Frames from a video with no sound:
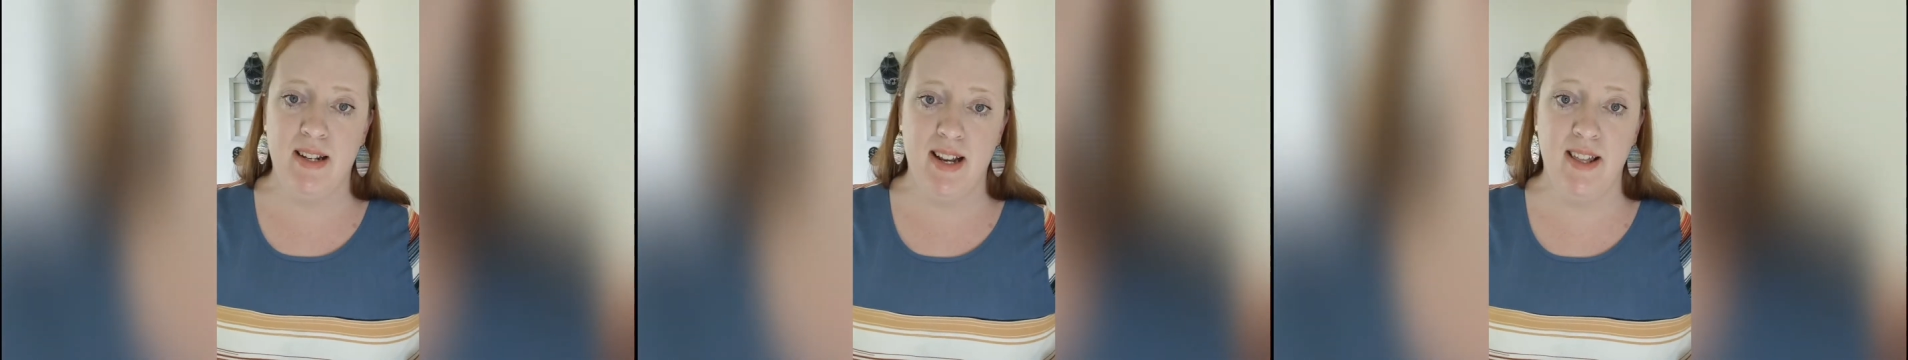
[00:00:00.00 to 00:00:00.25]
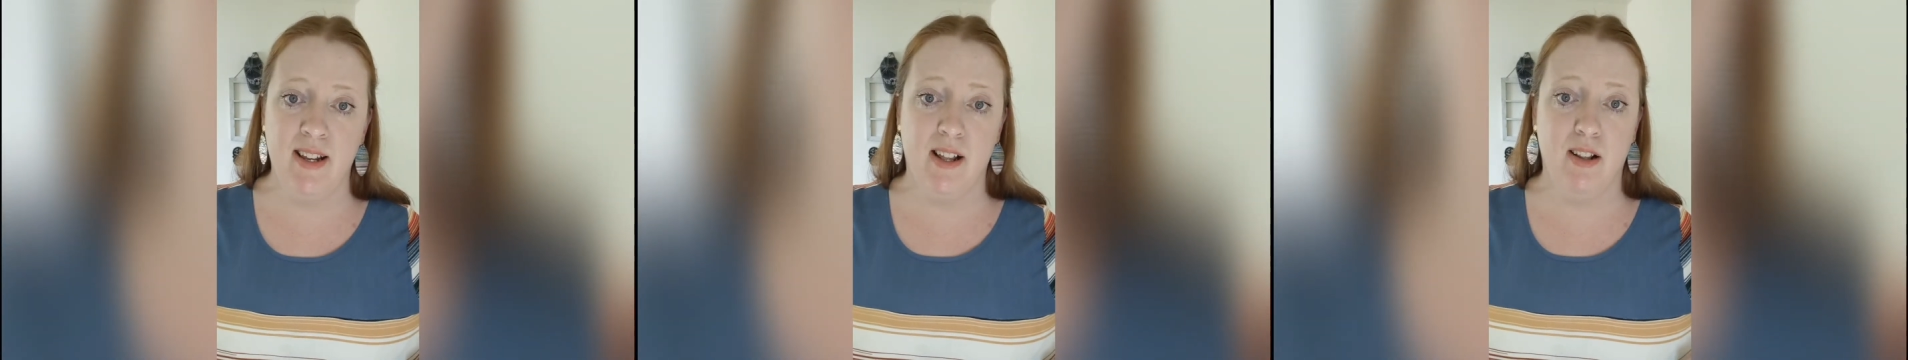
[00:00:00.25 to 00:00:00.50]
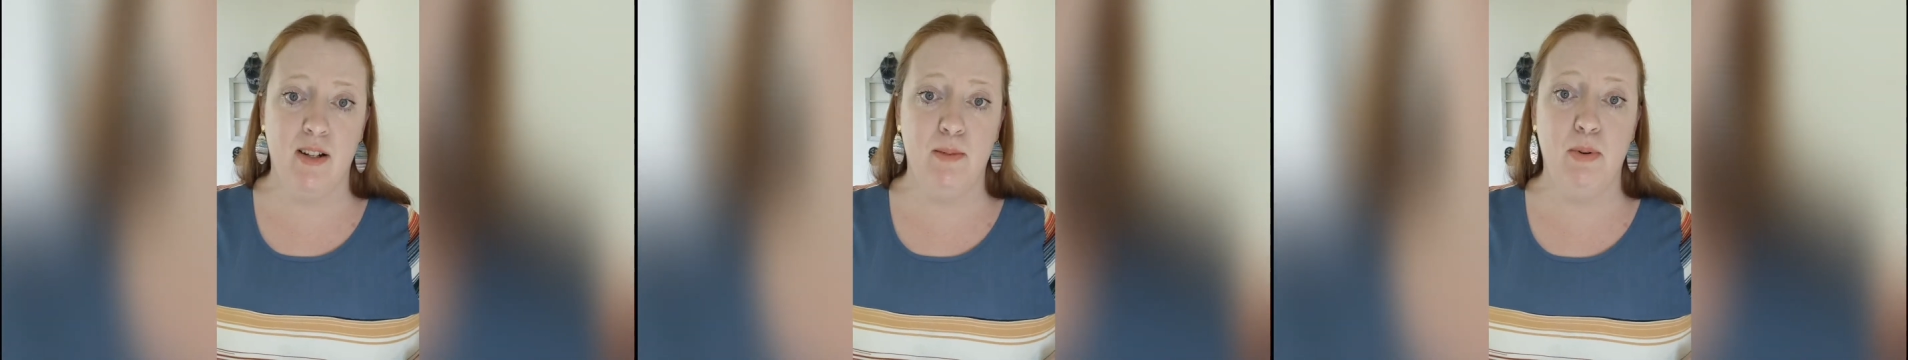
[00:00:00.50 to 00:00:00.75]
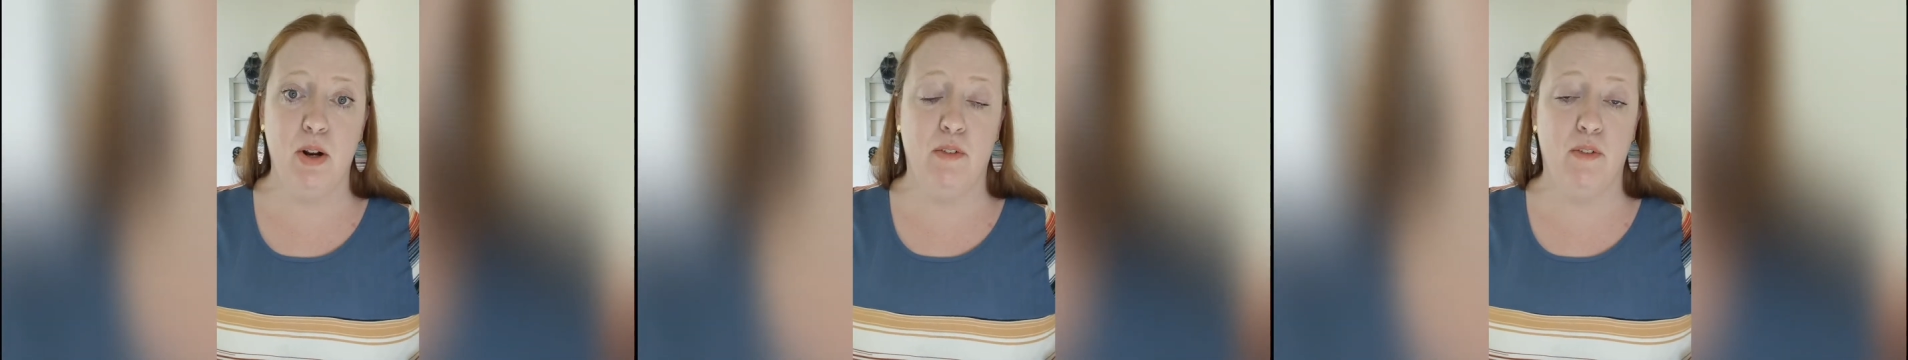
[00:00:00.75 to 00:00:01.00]
because I think it looks
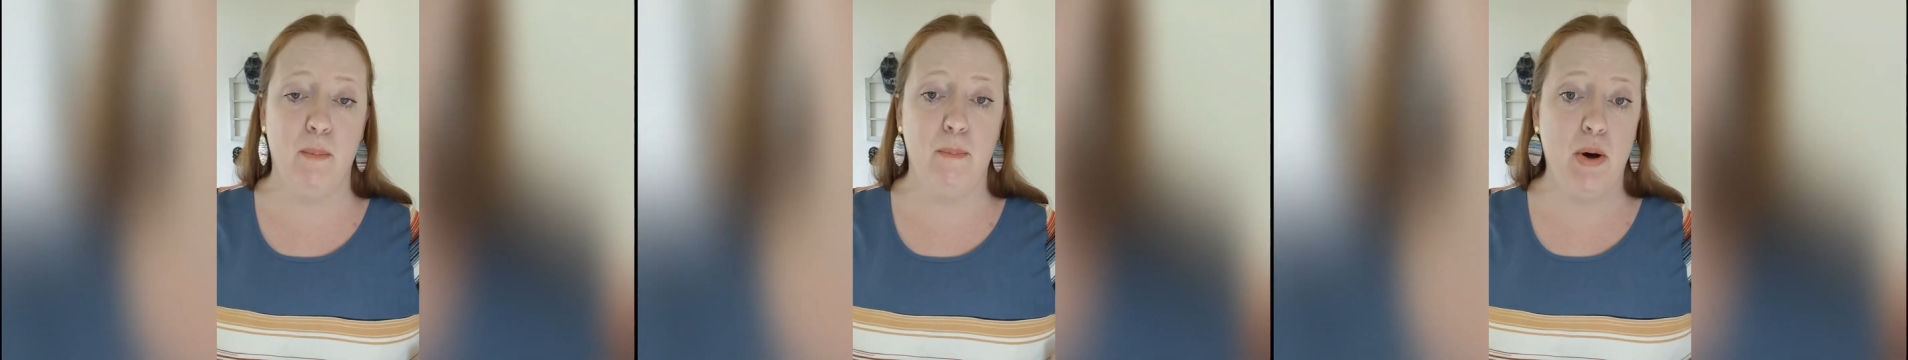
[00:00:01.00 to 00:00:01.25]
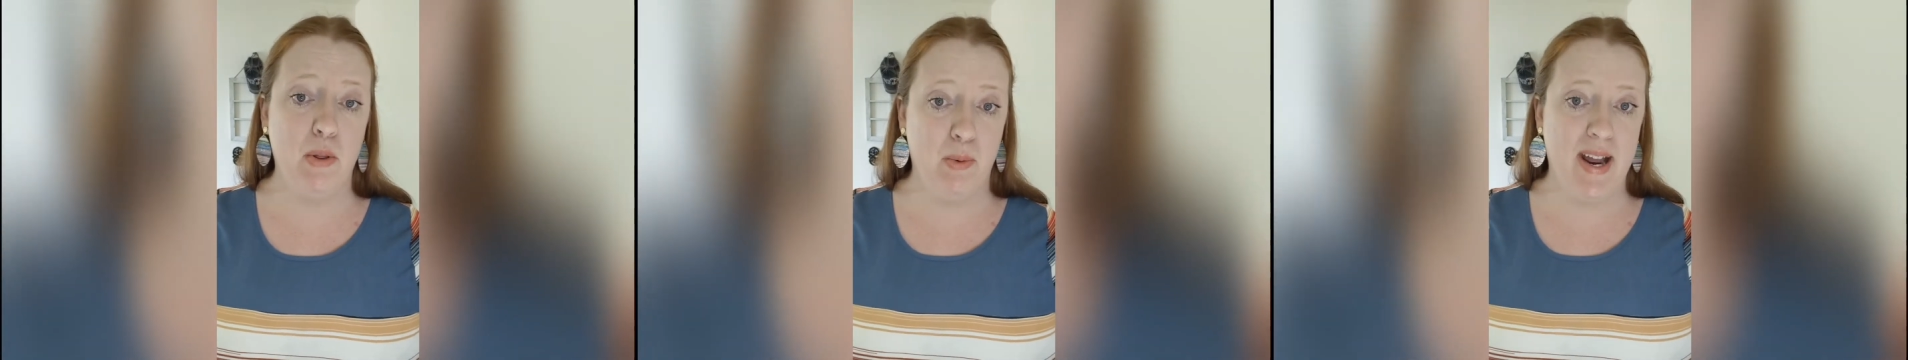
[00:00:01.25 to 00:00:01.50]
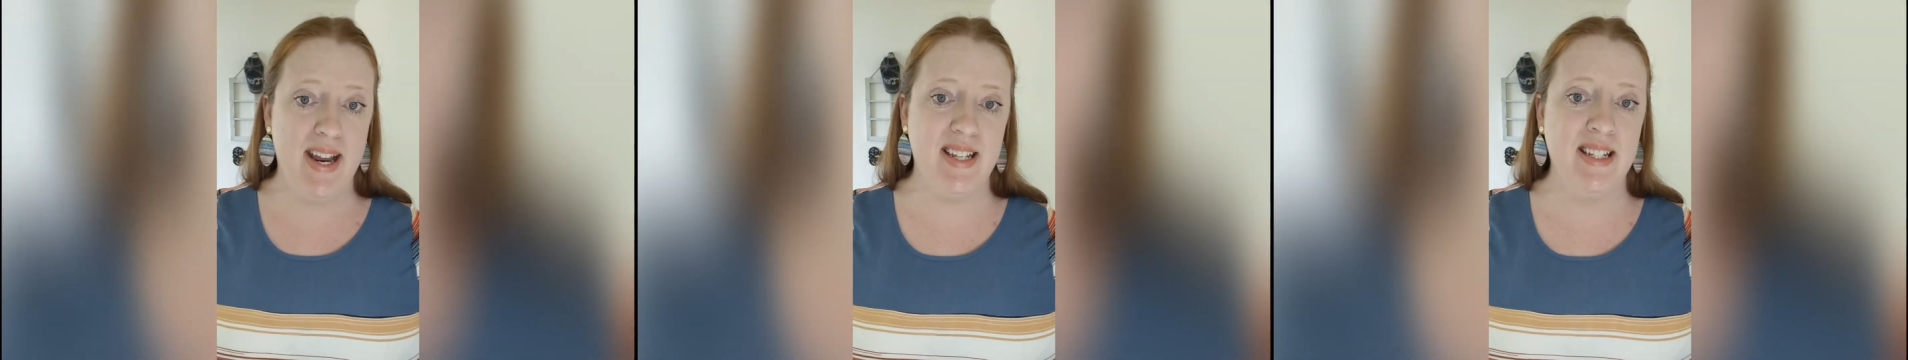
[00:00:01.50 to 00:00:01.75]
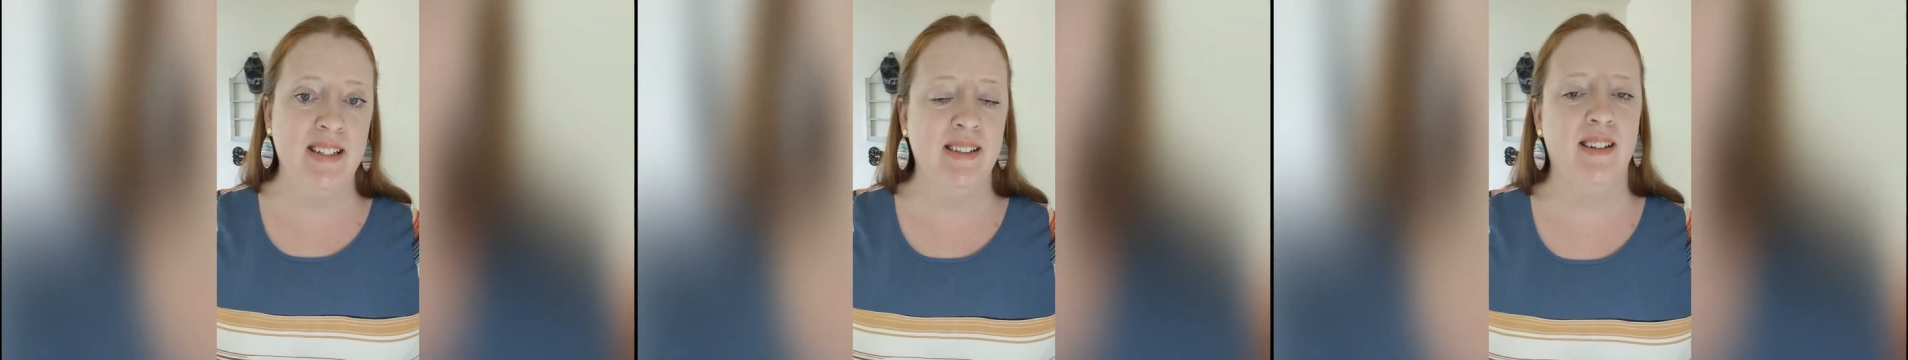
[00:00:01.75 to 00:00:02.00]
beautiful both
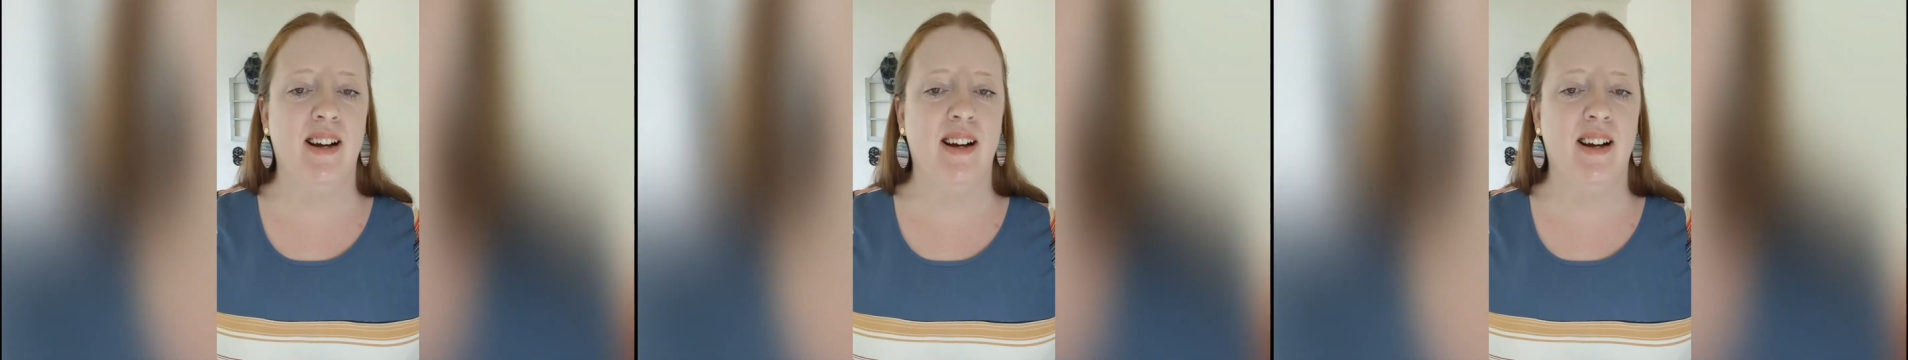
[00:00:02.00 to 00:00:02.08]
ways.